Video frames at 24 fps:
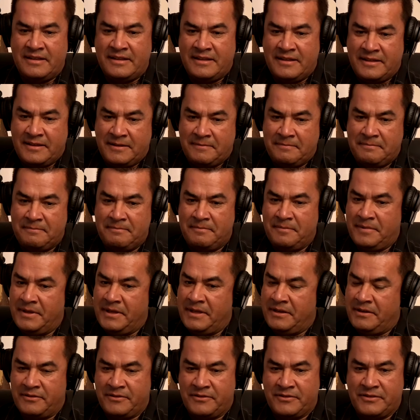um, you
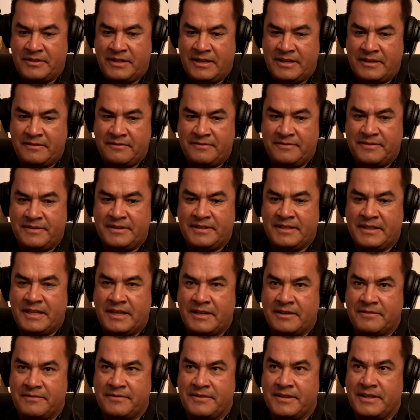know there's a lot of a
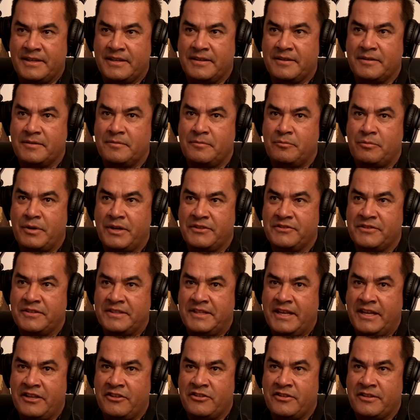lot of uh,
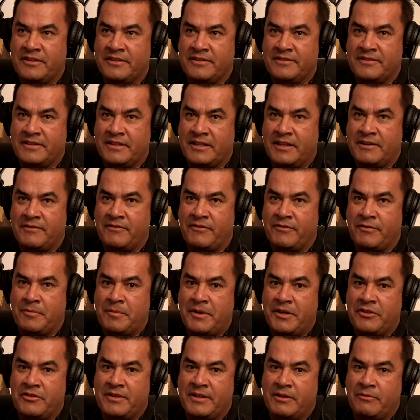presentations and a lot of
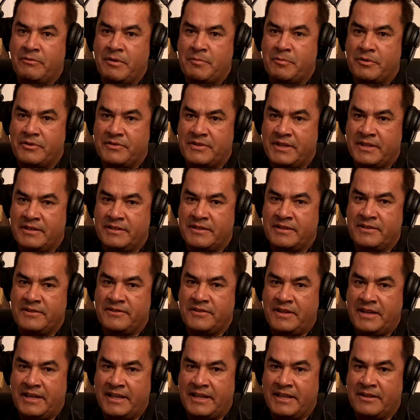information that we presented to the
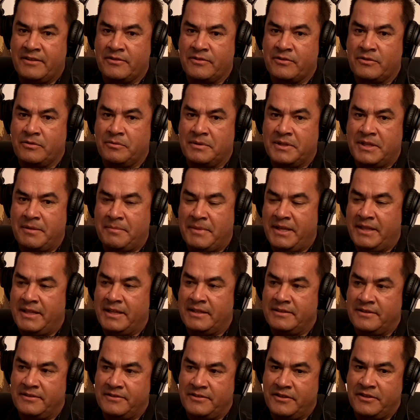city council when they made
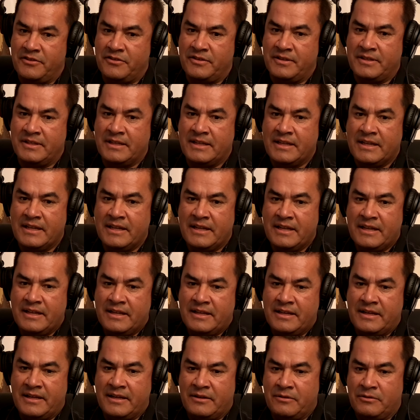that decision,
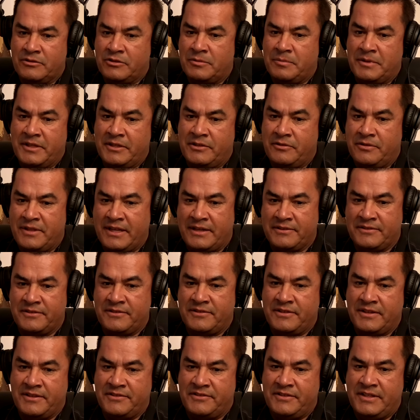uh, ultimately in
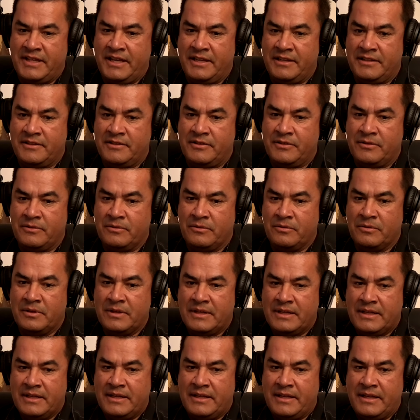2016 to
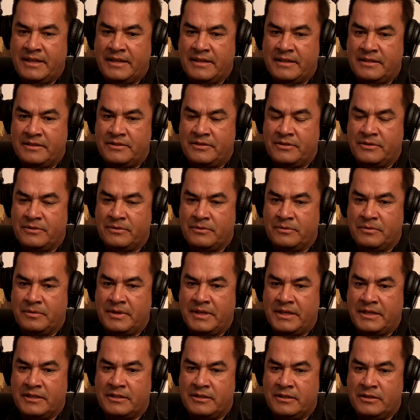eh, to
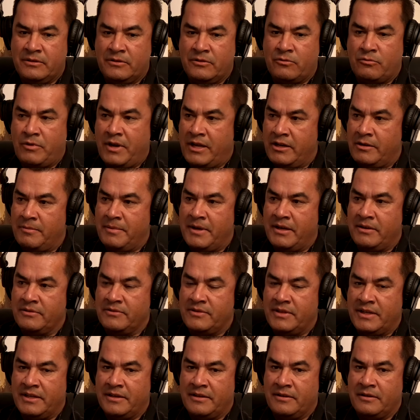include
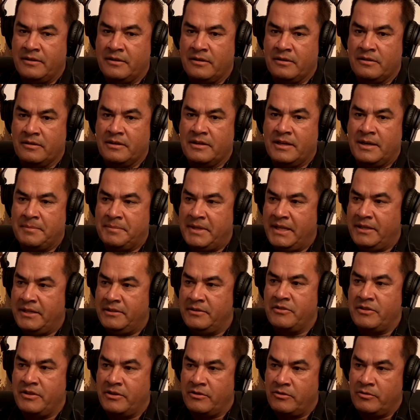roundabouts in our update
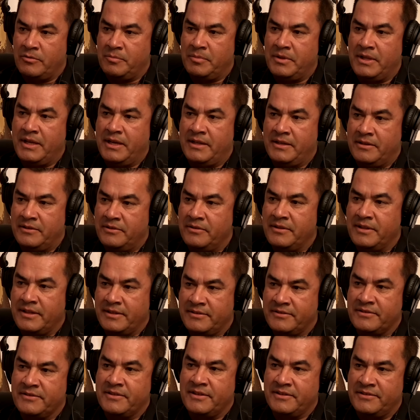to the general plan in
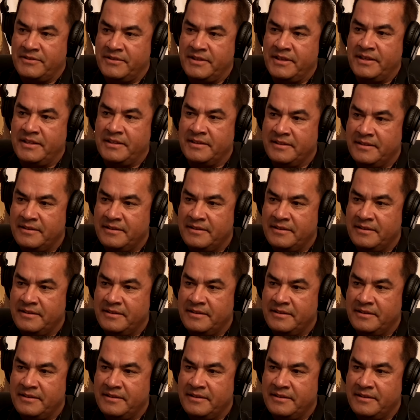2016.